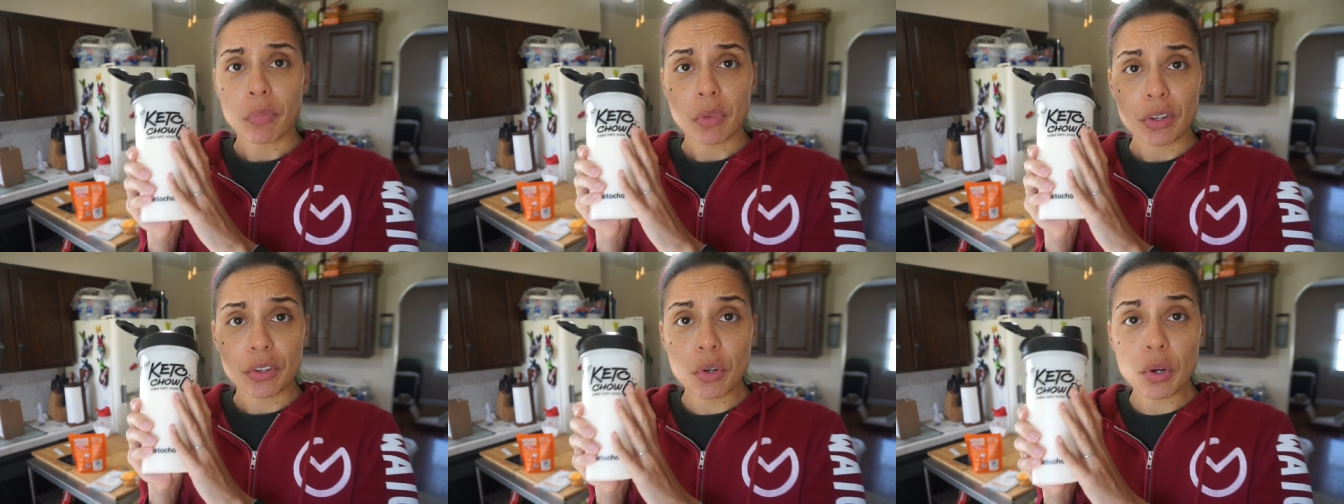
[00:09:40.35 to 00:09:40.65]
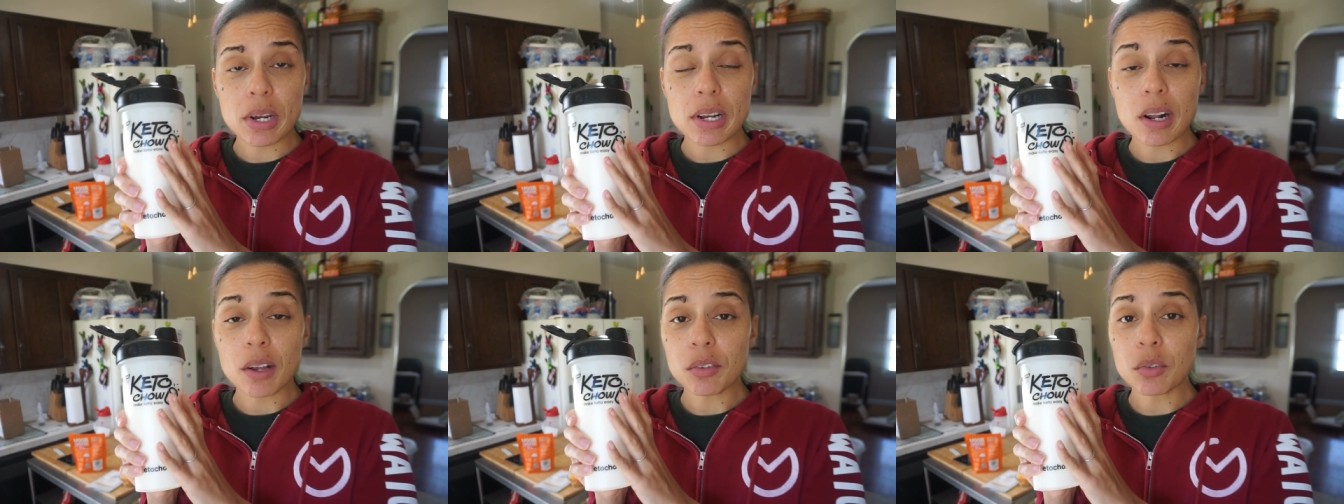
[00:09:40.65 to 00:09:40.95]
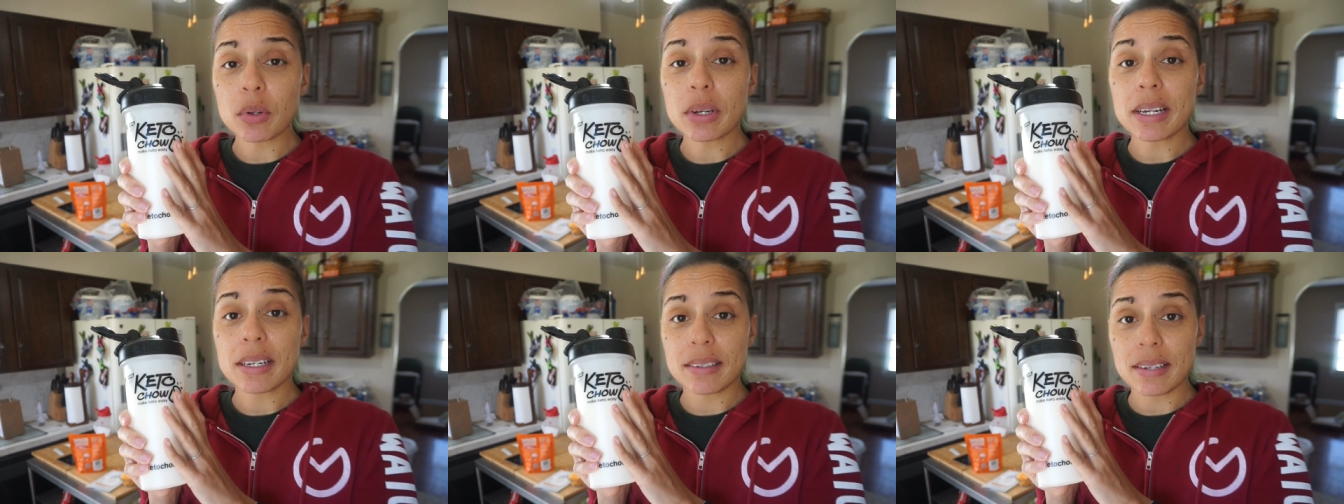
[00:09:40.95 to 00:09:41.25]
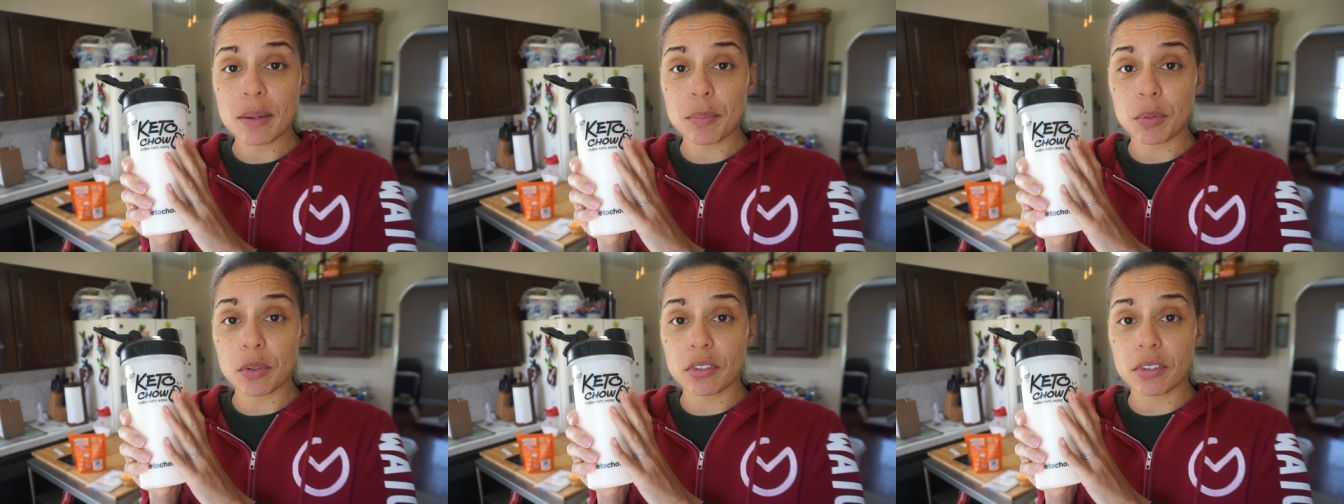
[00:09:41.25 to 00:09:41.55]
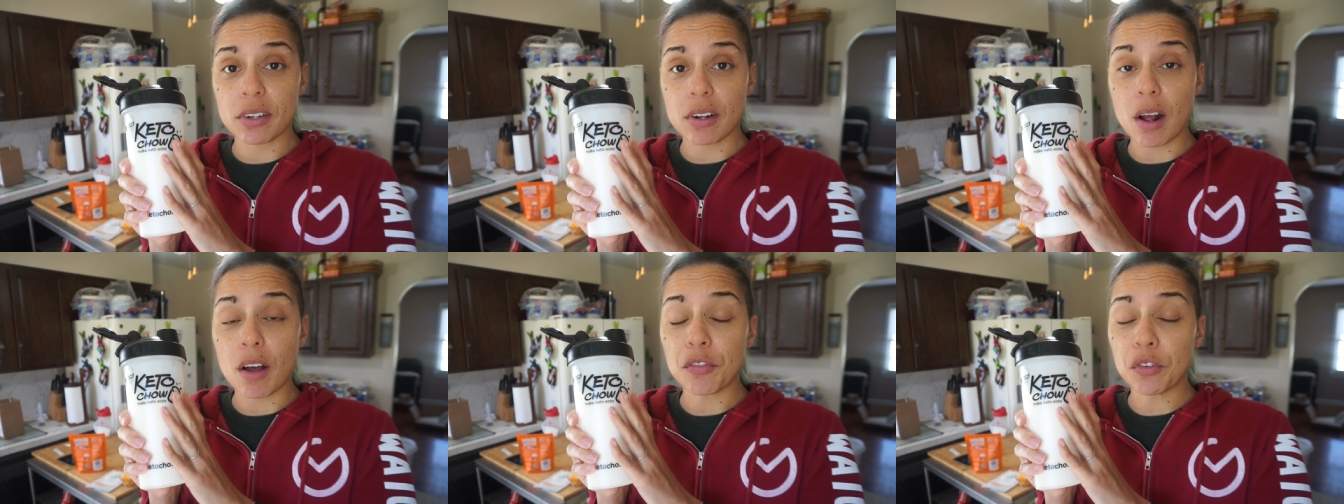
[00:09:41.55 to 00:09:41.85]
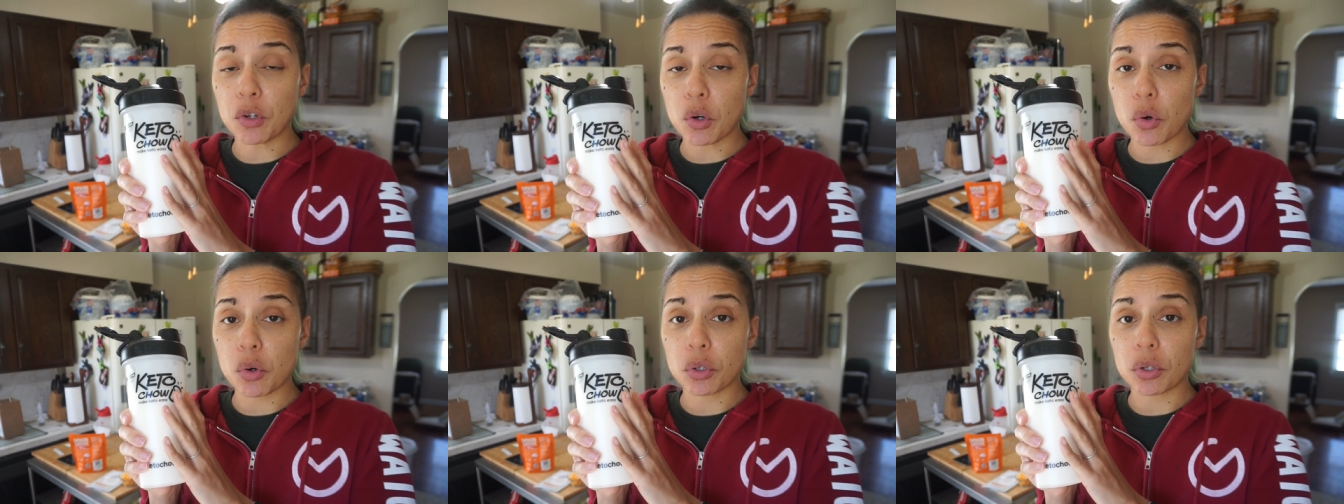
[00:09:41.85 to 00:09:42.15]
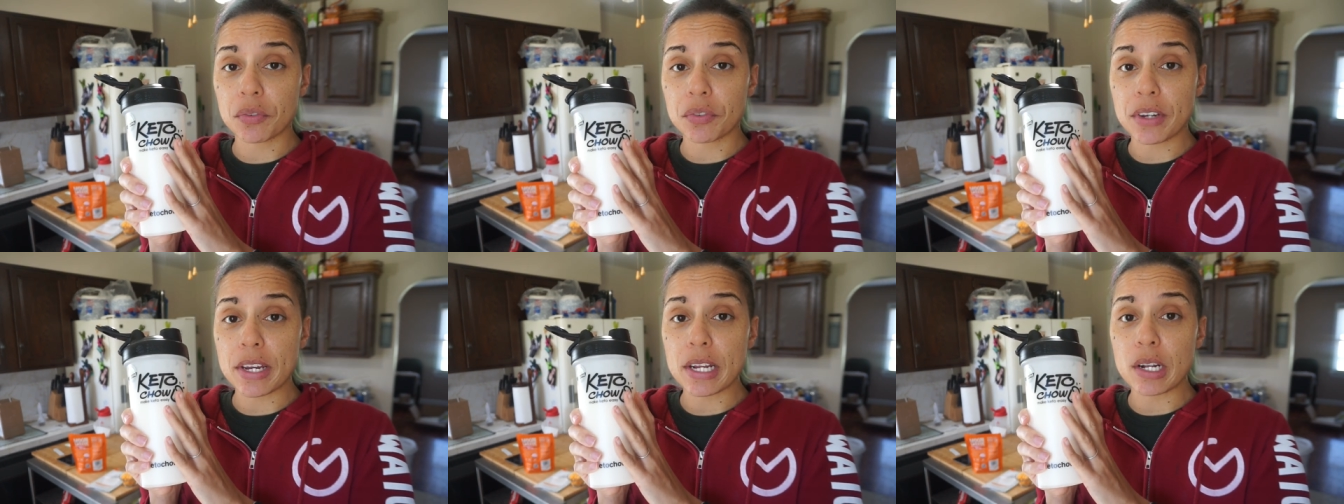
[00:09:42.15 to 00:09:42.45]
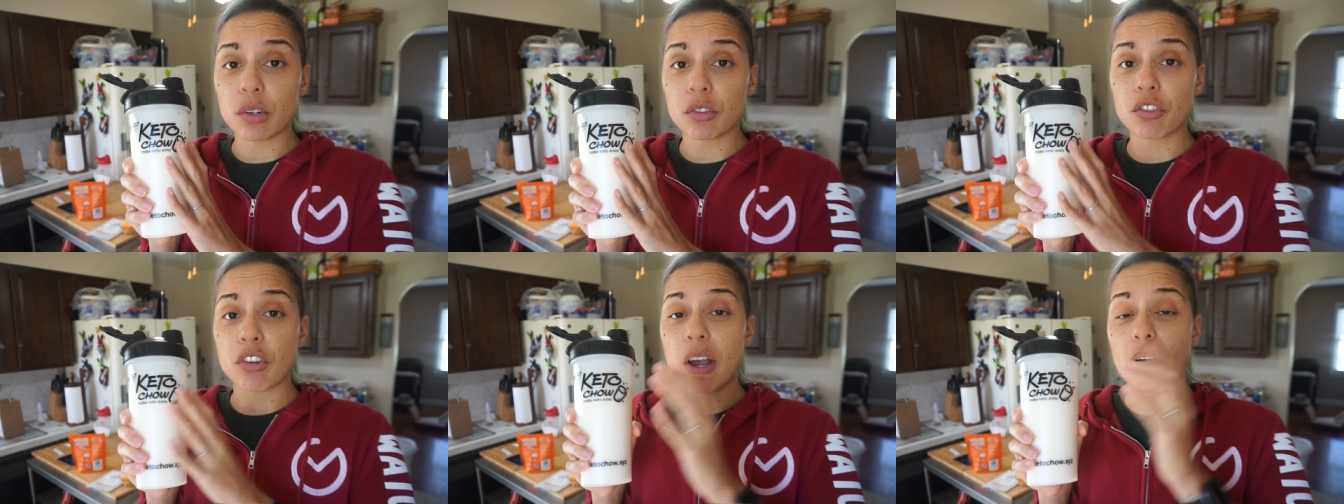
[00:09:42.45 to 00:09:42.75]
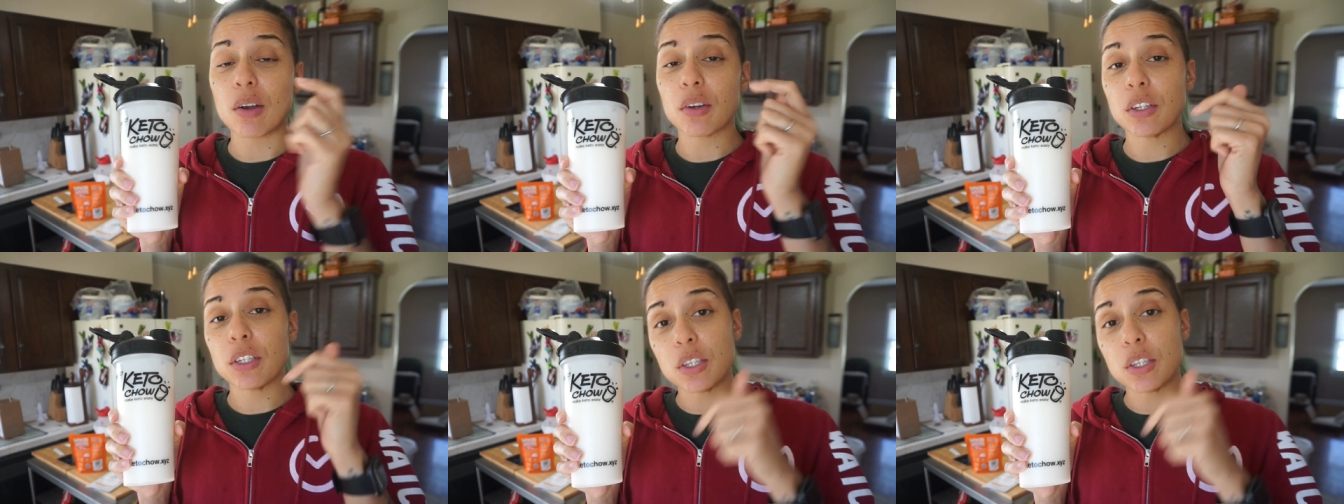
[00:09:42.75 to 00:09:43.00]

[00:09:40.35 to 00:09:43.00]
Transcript: You can also get 10% off your order of Keto Chow